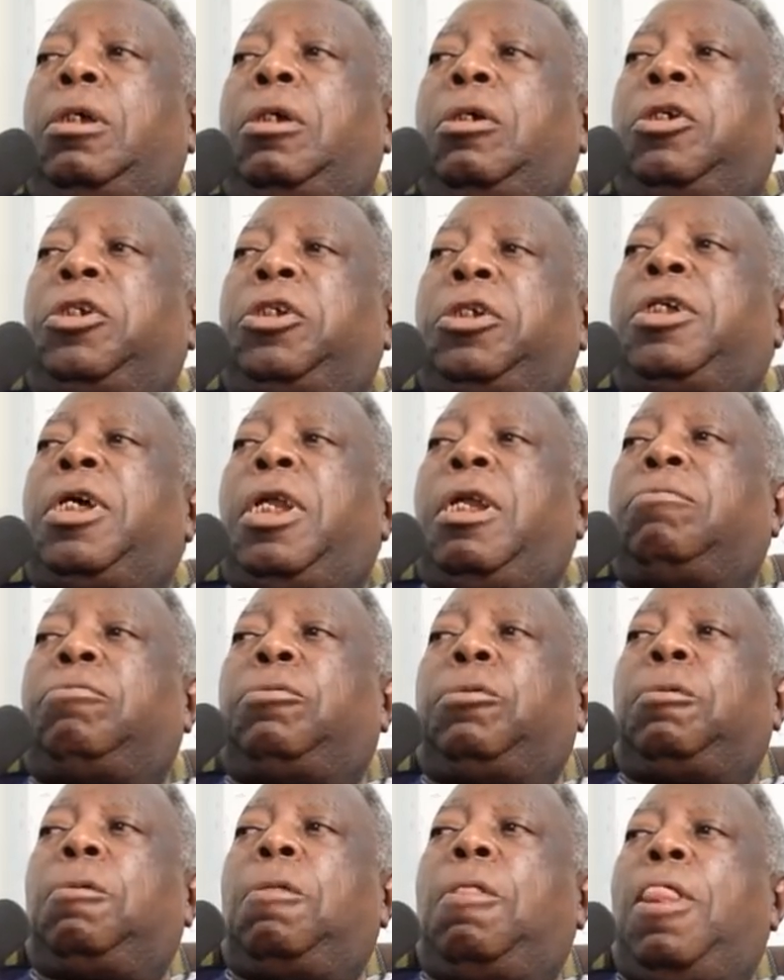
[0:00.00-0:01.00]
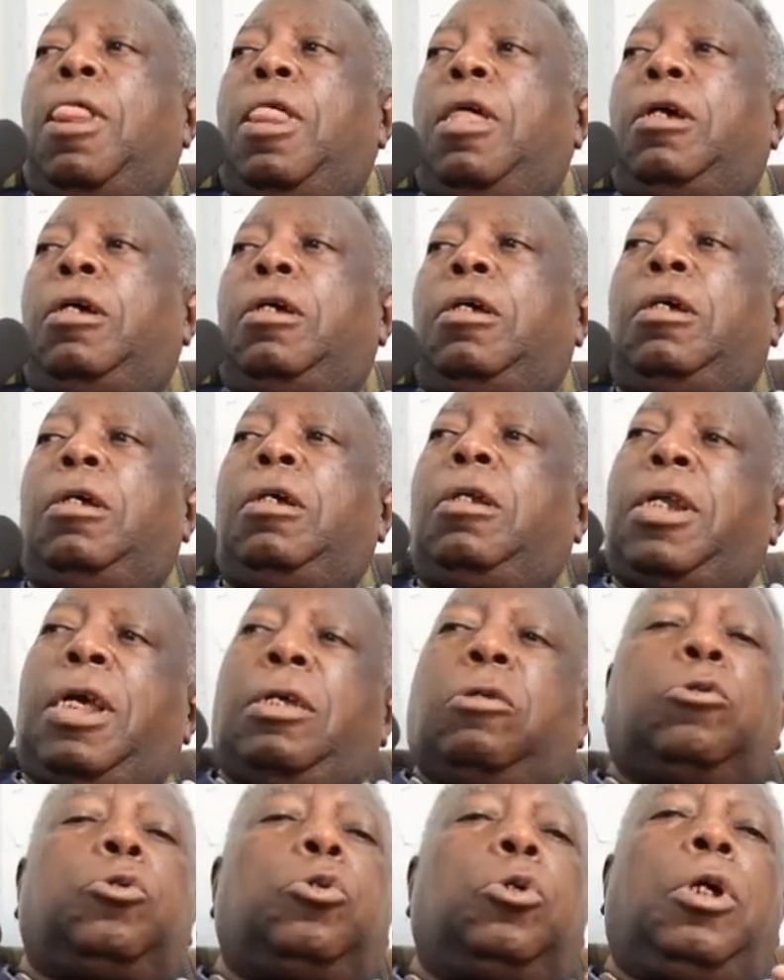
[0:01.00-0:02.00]
regional level.
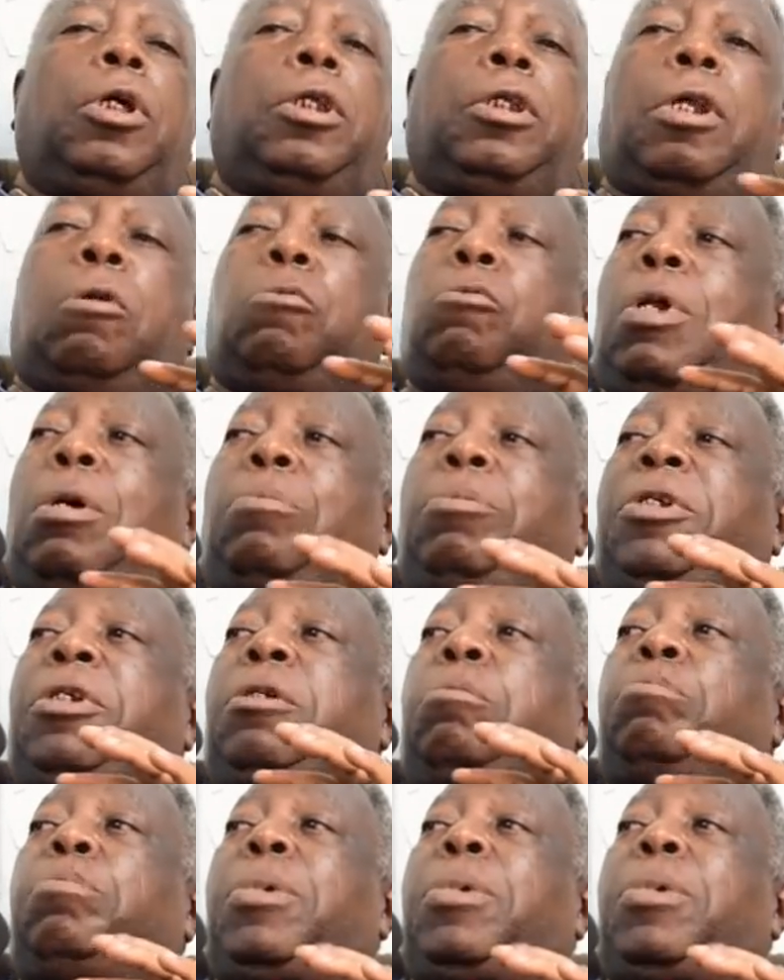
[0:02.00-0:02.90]
That would have been the